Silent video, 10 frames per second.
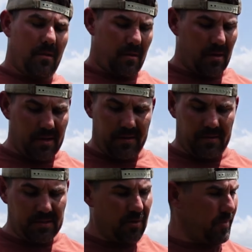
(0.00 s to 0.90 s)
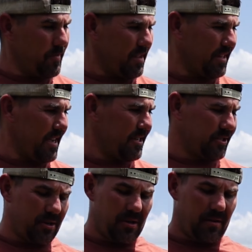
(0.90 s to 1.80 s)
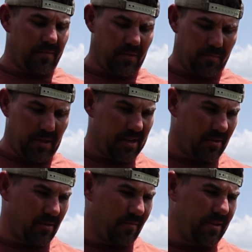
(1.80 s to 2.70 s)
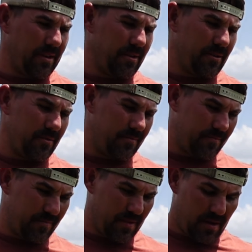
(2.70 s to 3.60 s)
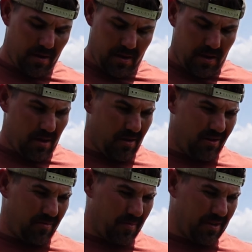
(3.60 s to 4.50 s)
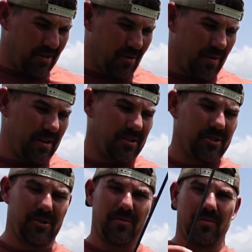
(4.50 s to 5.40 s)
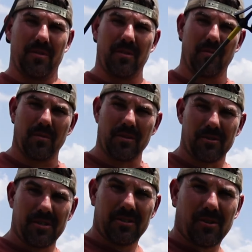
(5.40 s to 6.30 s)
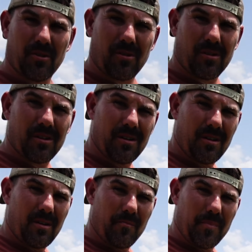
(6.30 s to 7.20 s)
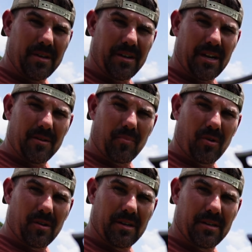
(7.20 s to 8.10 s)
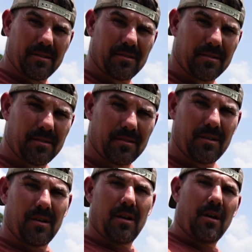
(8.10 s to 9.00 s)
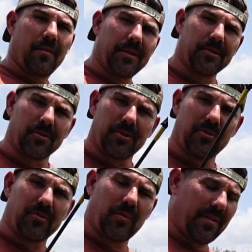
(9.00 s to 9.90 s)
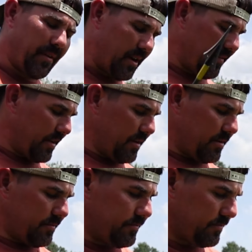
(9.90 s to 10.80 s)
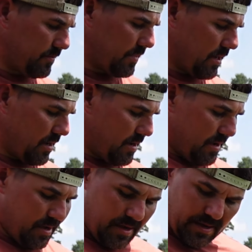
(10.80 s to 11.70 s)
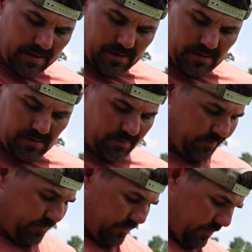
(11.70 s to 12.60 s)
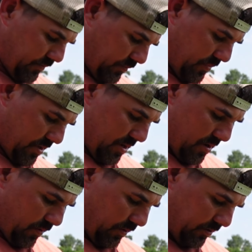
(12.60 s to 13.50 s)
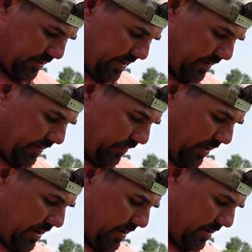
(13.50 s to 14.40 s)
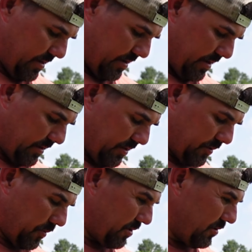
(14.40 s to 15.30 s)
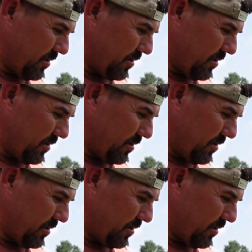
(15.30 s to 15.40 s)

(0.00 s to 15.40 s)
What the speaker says: Alright, this is going to be my last shot for the Black Hunter video. I'm going to go ahead and shoot one of the Centaur big game broadheads. These are a 225 head, and we're going to see how they fly out of this bow.